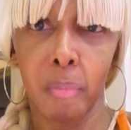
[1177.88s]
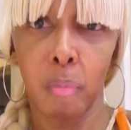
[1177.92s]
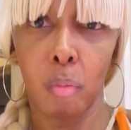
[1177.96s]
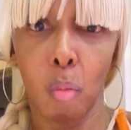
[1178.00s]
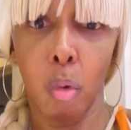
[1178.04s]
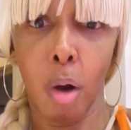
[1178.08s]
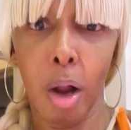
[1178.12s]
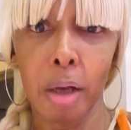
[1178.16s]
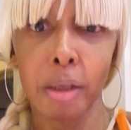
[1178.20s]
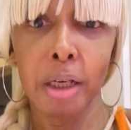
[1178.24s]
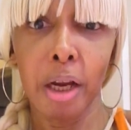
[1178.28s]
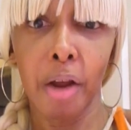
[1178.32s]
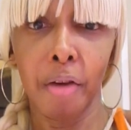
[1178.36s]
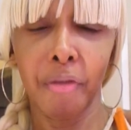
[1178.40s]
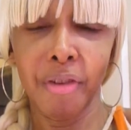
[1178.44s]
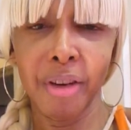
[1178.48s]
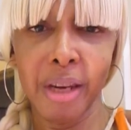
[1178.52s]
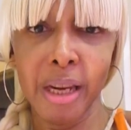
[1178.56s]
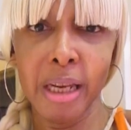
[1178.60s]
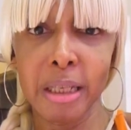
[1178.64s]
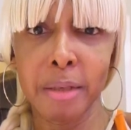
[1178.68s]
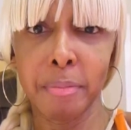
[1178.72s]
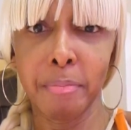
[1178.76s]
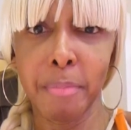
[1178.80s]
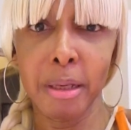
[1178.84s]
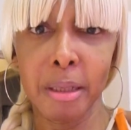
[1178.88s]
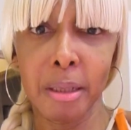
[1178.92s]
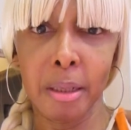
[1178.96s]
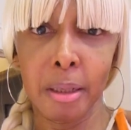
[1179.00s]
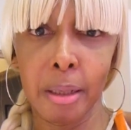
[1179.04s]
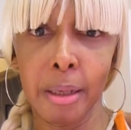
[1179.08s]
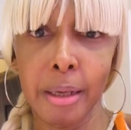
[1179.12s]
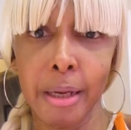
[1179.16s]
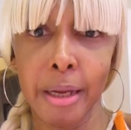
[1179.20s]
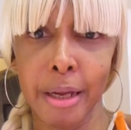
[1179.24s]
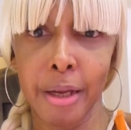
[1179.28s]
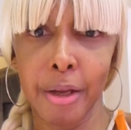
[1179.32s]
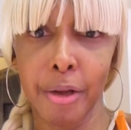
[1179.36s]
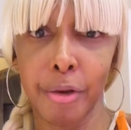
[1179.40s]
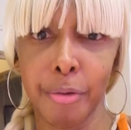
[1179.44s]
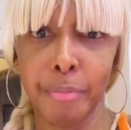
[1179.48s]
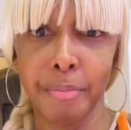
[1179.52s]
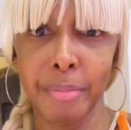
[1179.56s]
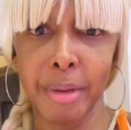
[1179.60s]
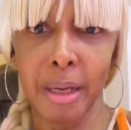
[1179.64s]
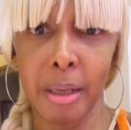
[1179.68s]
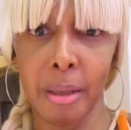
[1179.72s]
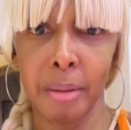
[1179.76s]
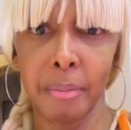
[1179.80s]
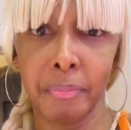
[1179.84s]
watch out for these mentally ill
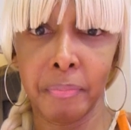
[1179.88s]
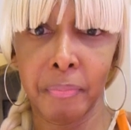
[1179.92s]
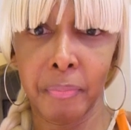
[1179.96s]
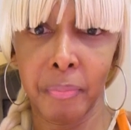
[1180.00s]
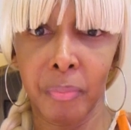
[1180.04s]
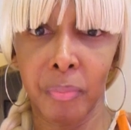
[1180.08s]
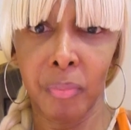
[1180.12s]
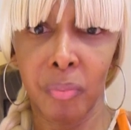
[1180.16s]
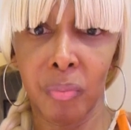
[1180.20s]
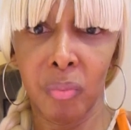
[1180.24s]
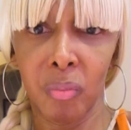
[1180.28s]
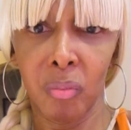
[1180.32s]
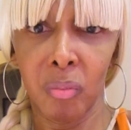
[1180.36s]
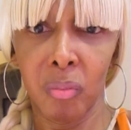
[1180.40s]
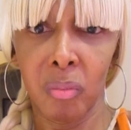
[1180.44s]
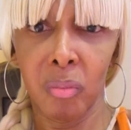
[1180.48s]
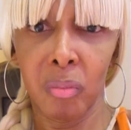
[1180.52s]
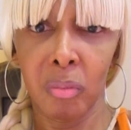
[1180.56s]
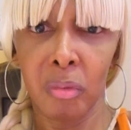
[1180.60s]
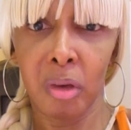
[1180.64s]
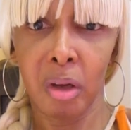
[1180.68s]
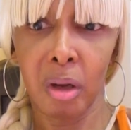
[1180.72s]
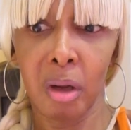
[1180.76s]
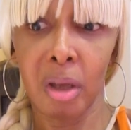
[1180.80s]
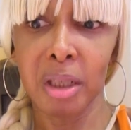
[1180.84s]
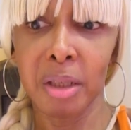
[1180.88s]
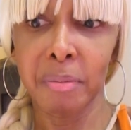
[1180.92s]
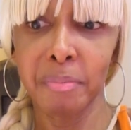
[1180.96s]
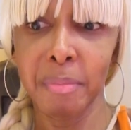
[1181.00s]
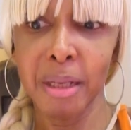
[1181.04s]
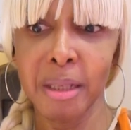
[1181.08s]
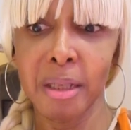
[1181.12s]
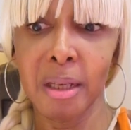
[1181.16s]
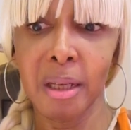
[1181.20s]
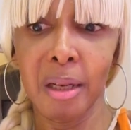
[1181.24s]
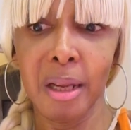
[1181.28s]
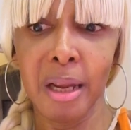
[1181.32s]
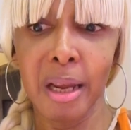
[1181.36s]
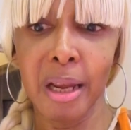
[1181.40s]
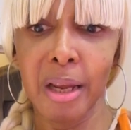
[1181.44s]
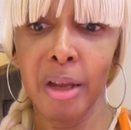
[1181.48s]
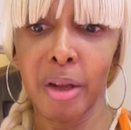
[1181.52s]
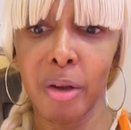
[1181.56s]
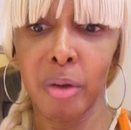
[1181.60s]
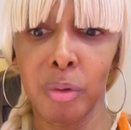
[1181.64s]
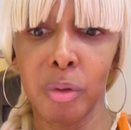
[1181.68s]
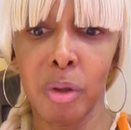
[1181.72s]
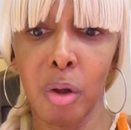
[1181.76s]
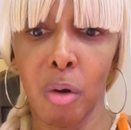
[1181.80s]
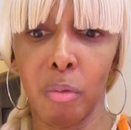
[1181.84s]
men, because mentally
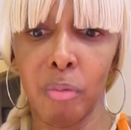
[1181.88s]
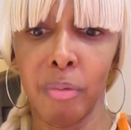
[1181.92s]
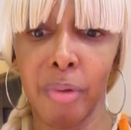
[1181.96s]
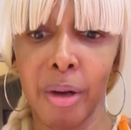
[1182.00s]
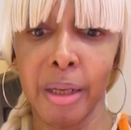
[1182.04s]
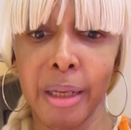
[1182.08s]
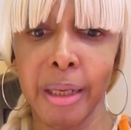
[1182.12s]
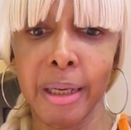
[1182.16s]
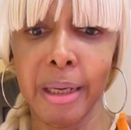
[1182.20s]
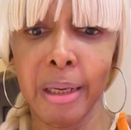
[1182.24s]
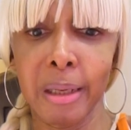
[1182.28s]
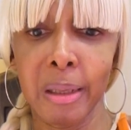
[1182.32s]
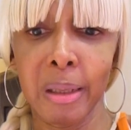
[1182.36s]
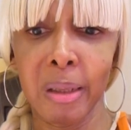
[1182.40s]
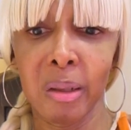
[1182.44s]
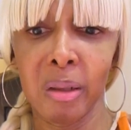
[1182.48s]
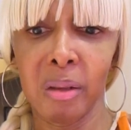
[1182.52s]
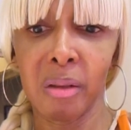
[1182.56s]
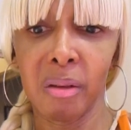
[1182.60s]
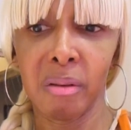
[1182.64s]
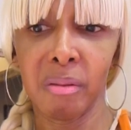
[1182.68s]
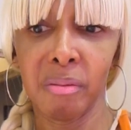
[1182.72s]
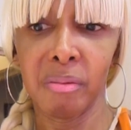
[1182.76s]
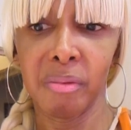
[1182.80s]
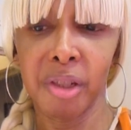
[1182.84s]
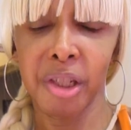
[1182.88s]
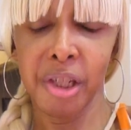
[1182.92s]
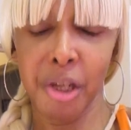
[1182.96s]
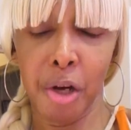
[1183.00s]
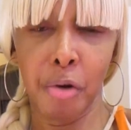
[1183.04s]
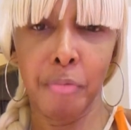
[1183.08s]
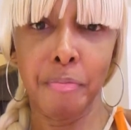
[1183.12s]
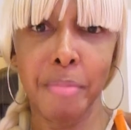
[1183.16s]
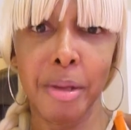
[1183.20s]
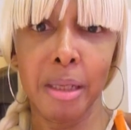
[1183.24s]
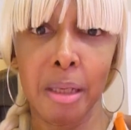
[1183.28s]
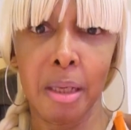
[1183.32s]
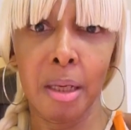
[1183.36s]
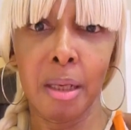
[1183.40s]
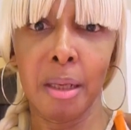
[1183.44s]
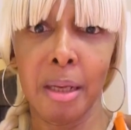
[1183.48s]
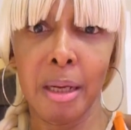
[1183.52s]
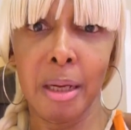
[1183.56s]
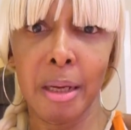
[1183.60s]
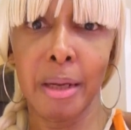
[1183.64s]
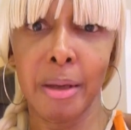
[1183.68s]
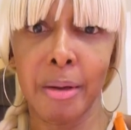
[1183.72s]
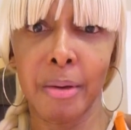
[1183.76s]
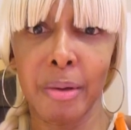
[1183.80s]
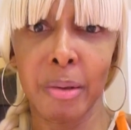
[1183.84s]
ill don't really show
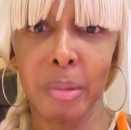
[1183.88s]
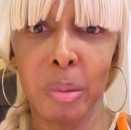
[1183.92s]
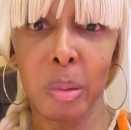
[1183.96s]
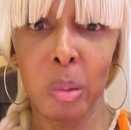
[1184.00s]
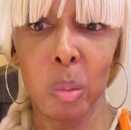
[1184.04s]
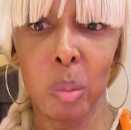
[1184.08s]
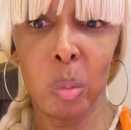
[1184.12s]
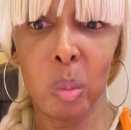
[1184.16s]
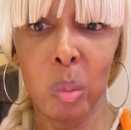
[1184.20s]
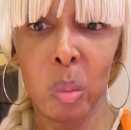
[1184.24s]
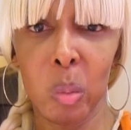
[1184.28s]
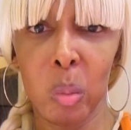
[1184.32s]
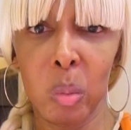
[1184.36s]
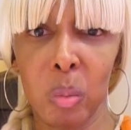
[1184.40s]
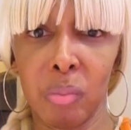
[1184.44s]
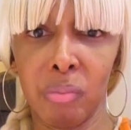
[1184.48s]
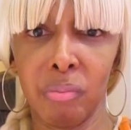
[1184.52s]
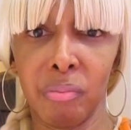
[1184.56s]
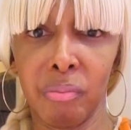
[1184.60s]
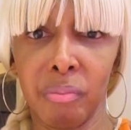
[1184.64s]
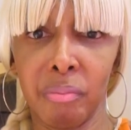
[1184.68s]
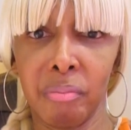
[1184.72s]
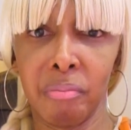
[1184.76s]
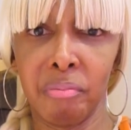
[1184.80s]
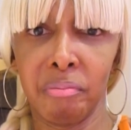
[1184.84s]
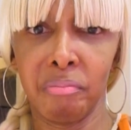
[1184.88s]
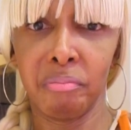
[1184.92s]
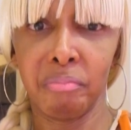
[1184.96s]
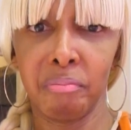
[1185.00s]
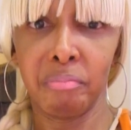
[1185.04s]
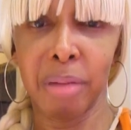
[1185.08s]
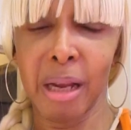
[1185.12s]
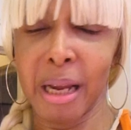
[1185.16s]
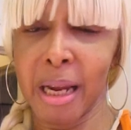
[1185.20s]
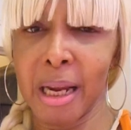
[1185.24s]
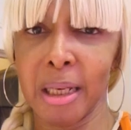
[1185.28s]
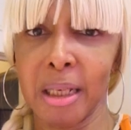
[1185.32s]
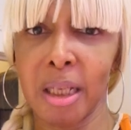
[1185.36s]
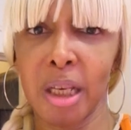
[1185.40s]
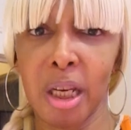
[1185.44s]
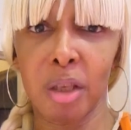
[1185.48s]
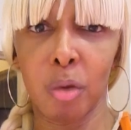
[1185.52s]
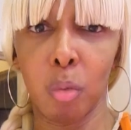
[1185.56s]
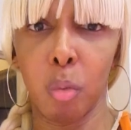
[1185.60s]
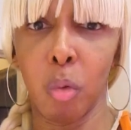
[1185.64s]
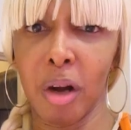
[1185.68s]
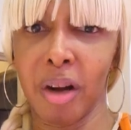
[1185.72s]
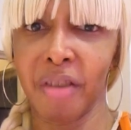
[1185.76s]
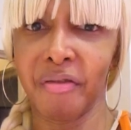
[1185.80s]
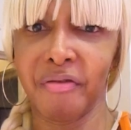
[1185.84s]
mentally ill. But he's
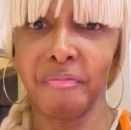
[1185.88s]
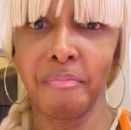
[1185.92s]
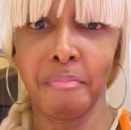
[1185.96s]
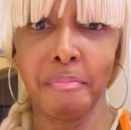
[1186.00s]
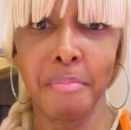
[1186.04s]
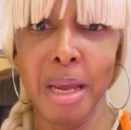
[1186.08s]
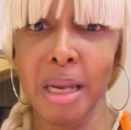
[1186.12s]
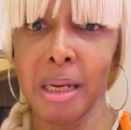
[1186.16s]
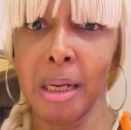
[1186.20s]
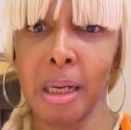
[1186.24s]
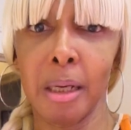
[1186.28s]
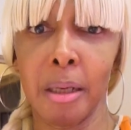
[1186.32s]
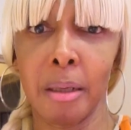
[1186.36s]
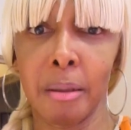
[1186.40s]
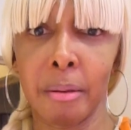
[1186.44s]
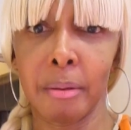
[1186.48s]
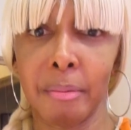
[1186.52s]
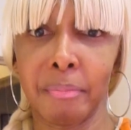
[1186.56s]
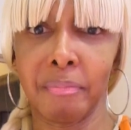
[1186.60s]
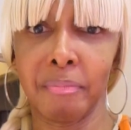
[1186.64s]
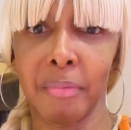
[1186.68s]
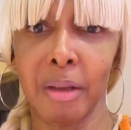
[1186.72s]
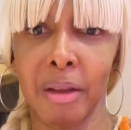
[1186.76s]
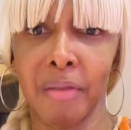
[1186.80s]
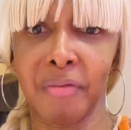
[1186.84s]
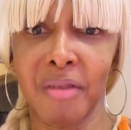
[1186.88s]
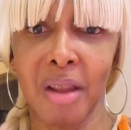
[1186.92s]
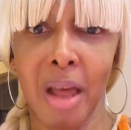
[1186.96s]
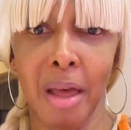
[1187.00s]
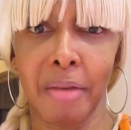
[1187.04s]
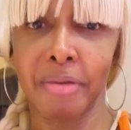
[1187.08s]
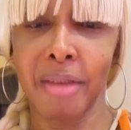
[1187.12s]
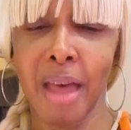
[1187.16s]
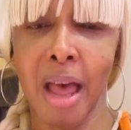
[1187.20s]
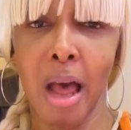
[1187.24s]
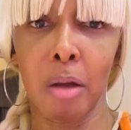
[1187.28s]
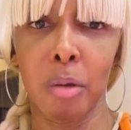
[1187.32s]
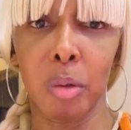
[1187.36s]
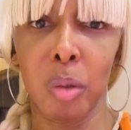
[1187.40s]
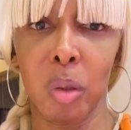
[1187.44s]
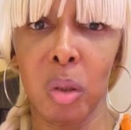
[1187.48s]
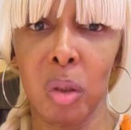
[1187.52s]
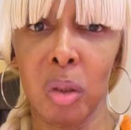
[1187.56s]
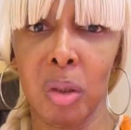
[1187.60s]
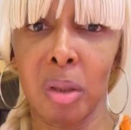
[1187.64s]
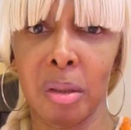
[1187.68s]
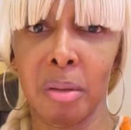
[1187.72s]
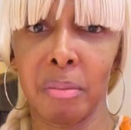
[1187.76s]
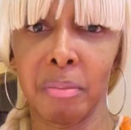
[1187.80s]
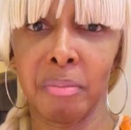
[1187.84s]
just one of many, if not
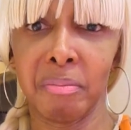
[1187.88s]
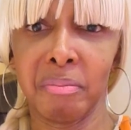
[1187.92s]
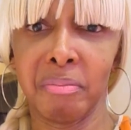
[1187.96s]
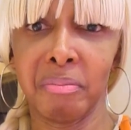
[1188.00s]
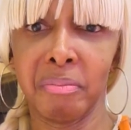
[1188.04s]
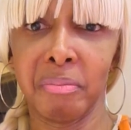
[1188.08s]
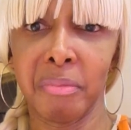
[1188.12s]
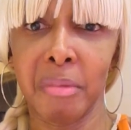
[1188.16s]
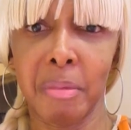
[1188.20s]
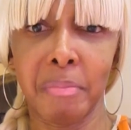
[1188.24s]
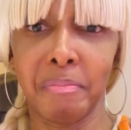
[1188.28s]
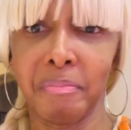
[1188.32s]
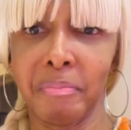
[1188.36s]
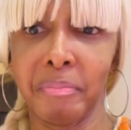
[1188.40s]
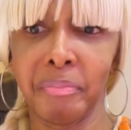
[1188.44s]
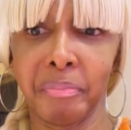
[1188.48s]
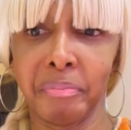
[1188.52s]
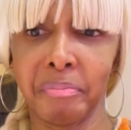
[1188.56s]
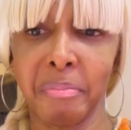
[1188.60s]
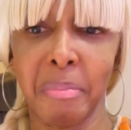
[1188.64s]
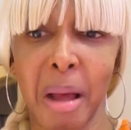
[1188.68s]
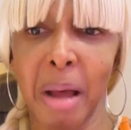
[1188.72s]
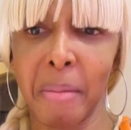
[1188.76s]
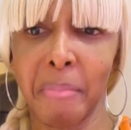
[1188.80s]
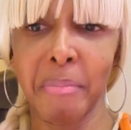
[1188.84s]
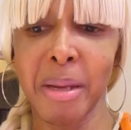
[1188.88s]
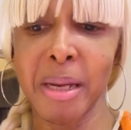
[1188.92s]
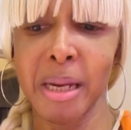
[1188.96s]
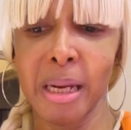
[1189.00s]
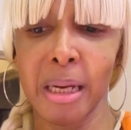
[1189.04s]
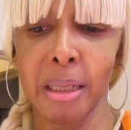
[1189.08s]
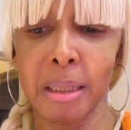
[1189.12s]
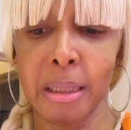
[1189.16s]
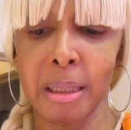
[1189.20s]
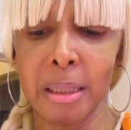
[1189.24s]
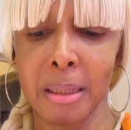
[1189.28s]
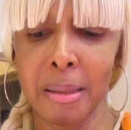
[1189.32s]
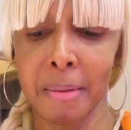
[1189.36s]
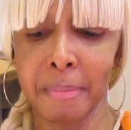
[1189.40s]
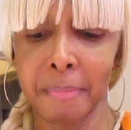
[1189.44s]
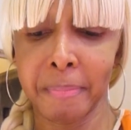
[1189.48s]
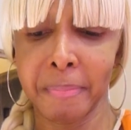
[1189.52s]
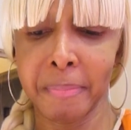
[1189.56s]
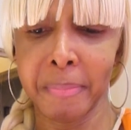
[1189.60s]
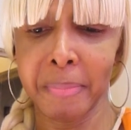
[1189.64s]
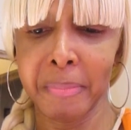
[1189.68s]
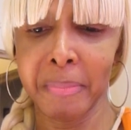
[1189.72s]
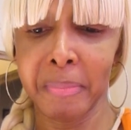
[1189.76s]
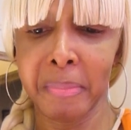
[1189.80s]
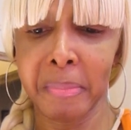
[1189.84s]
thousands, not millions,
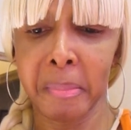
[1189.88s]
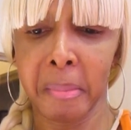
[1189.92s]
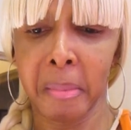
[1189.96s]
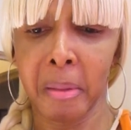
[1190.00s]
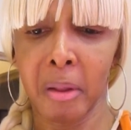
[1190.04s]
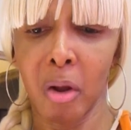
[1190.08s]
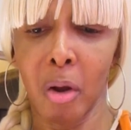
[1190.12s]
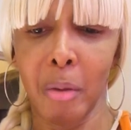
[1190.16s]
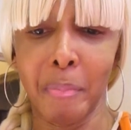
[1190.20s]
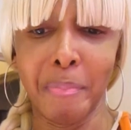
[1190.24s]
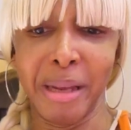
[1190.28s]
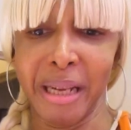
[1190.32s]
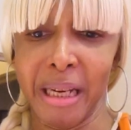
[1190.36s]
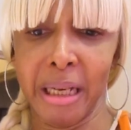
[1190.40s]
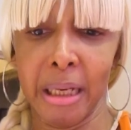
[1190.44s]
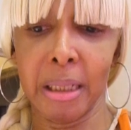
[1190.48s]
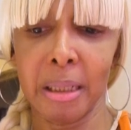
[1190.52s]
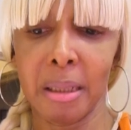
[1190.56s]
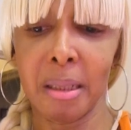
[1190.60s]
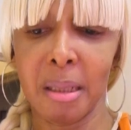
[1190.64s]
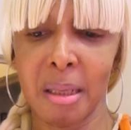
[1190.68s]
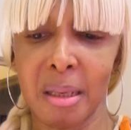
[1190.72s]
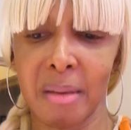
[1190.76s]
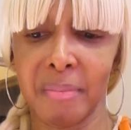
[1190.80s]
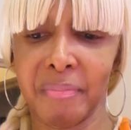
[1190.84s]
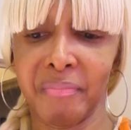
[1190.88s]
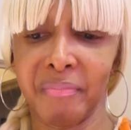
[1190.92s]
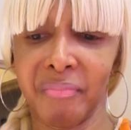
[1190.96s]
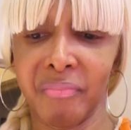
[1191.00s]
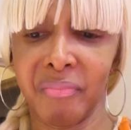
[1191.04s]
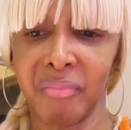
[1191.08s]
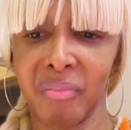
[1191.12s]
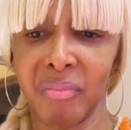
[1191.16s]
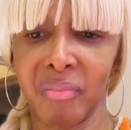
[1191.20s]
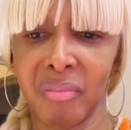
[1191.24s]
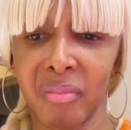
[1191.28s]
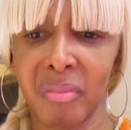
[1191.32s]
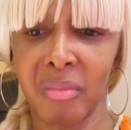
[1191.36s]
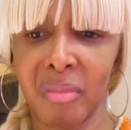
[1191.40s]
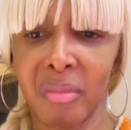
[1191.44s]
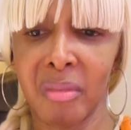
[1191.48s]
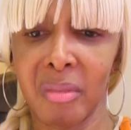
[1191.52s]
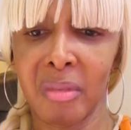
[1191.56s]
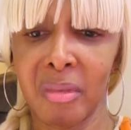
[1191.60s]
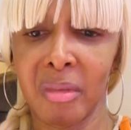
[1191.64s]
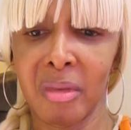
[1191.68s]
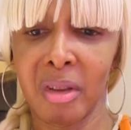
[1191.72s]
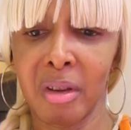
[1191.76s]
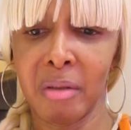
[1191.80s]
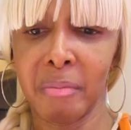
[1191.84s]
or billions.
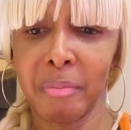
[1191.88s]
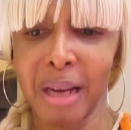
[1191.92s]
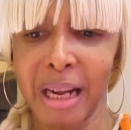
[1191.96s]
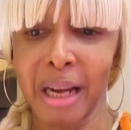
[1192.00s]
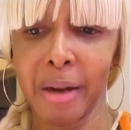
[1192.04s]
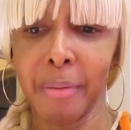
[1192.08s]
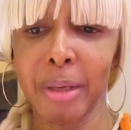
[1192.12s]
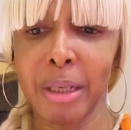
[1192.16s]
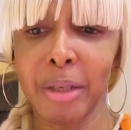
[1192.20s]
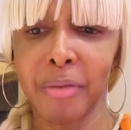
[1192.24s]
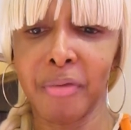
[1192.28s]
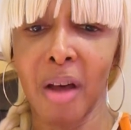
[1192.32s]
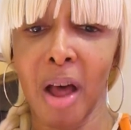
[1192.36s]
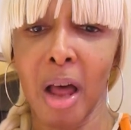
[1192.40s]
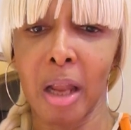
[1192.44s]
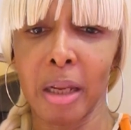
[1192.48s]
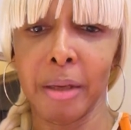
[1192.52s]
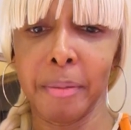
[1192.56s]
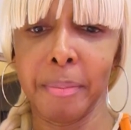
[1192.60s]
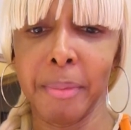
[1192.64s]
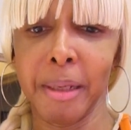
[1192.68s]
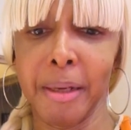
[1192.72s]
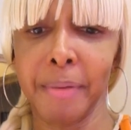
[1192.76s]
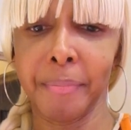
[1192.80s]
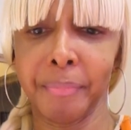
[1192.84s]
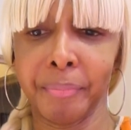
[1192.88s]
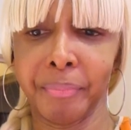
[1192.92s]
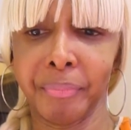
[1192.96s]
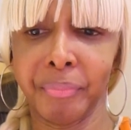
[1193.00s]
But he was following me,